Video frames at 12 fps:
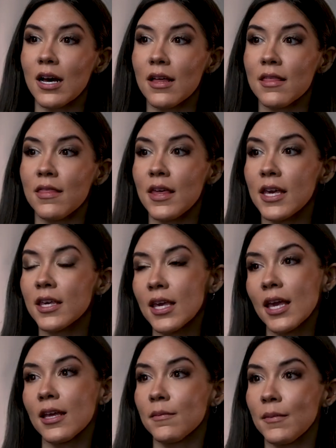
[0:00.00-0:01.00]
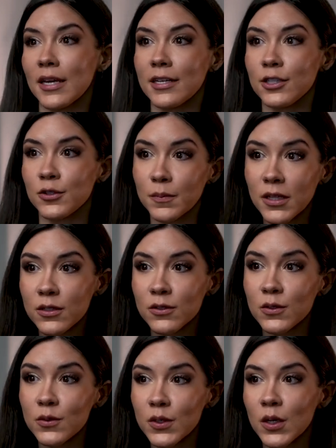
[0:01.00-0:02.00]
they can manage blood
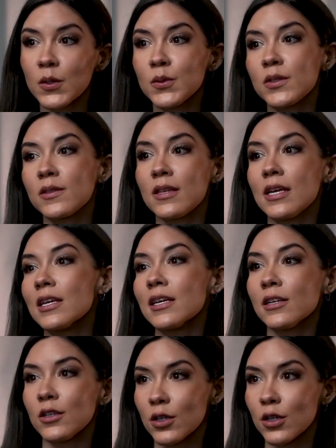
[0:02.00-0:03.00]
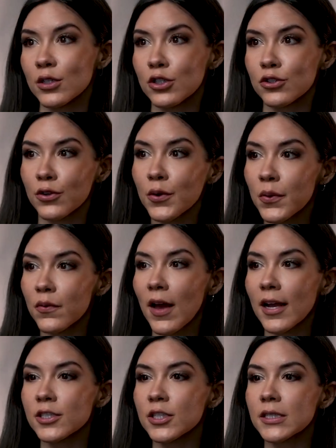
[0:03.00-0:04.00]
glucose, they can encourage growth
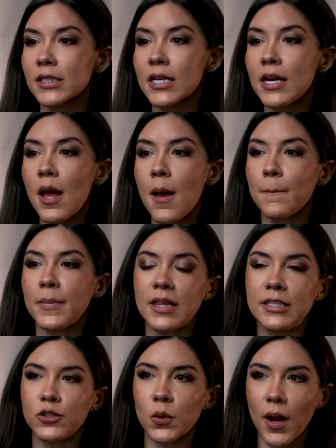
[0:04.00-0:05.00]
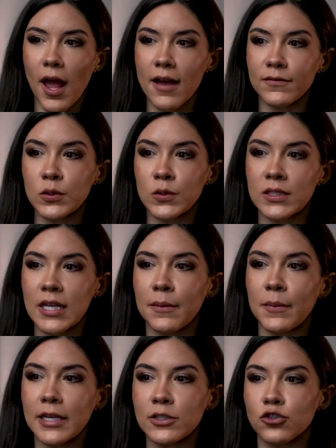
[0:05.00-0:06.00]
factors, but they don't have those
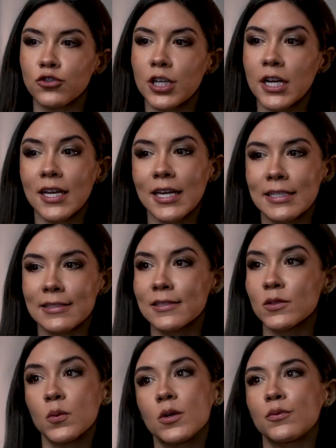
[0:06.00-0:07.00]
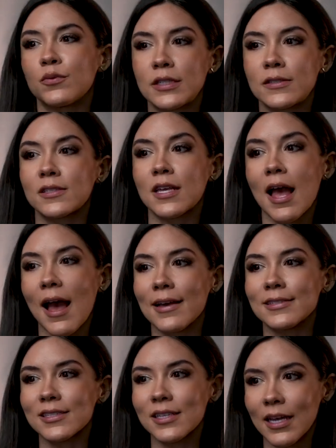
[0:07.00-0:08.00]
same androgenic hits or risk
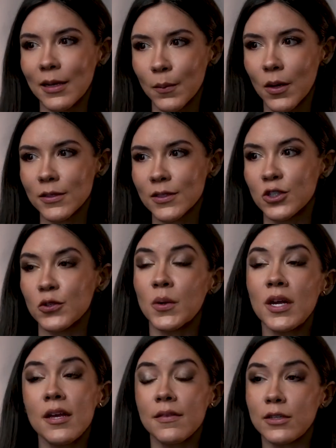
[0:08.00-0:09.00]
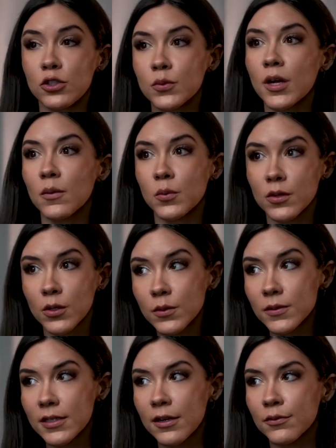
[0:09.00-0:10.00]
as anabolics do. They do come with their
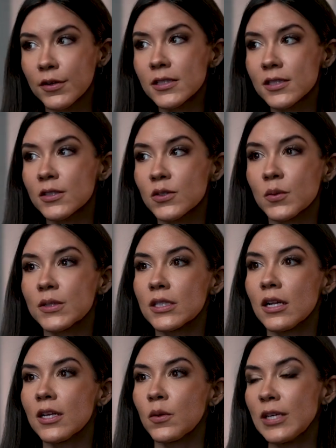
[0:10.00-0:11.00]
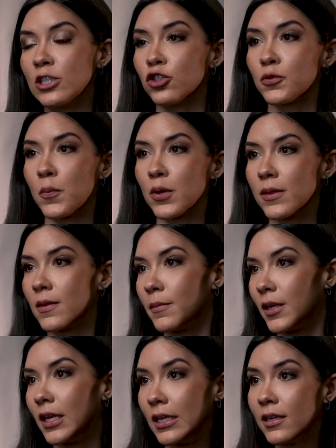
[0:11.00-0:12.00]
own set of risks, so it's not like we can just put them
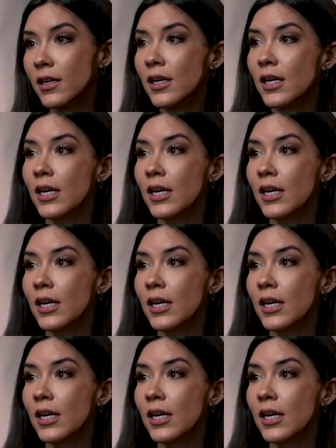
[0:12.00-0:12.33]
in